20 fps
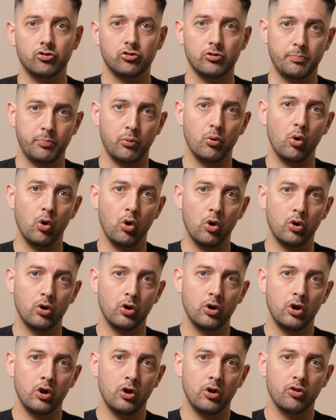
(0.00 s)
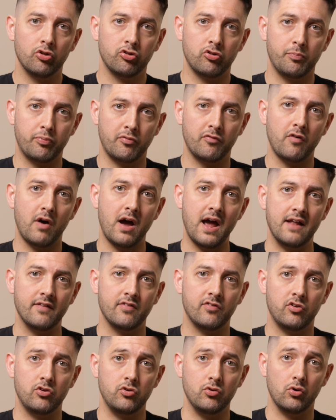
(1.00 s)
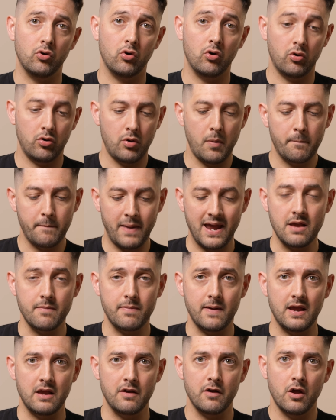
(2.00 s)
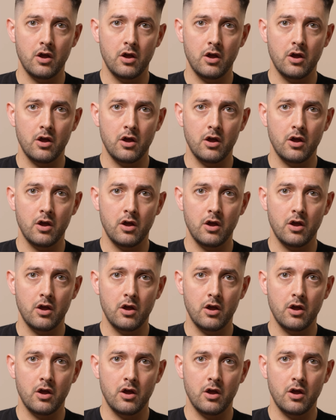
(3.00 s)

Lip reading: support to provide to your baby